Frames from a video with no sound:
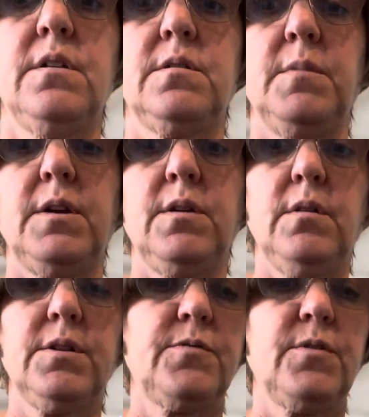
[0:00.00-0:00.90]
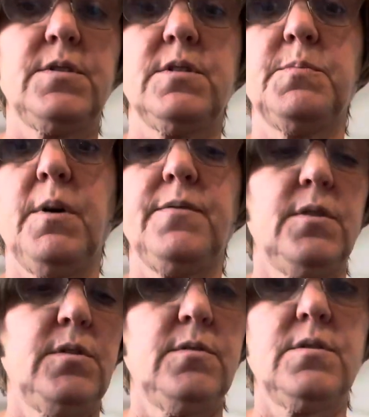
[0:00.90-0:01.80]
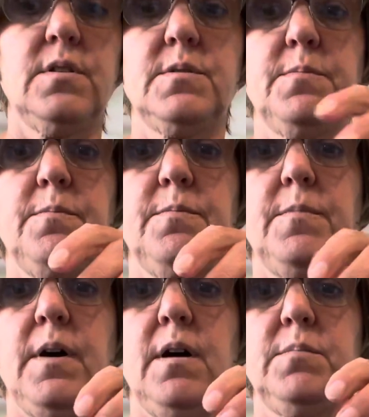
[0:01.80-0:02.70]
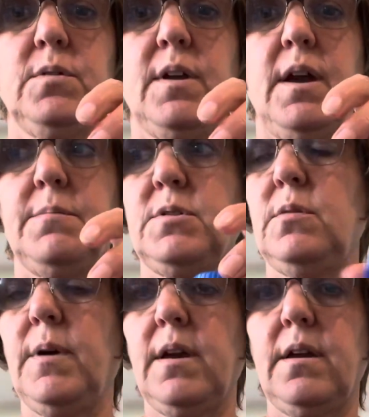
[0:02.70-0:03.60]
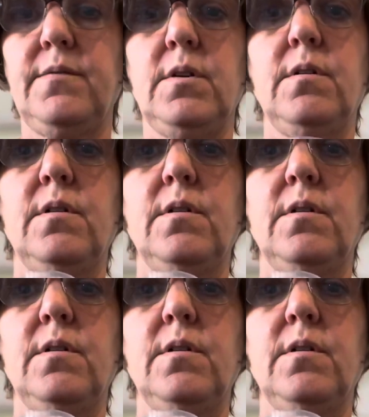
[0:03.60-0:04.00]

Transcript: To make your electrophoresis buffer, use this blue cap tube I gave you.